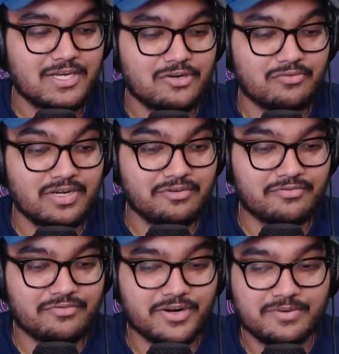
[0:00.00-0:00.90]

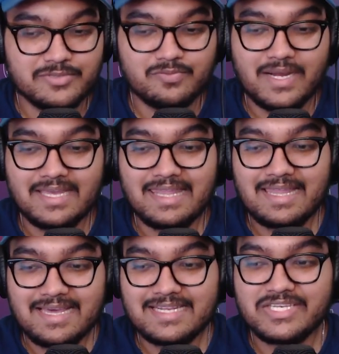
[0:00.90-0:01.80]
reaffirms why a
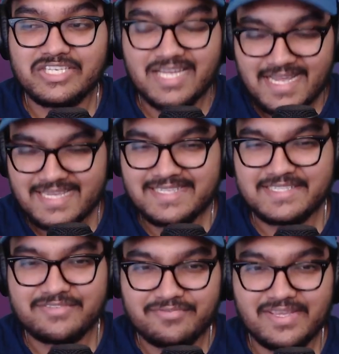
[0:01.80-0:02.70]
lot of
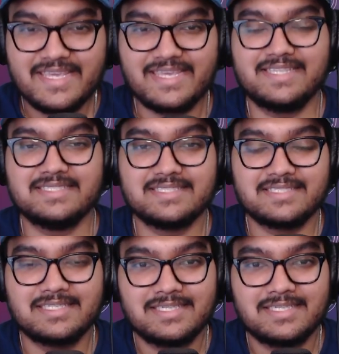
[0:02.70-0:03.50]
Giants fans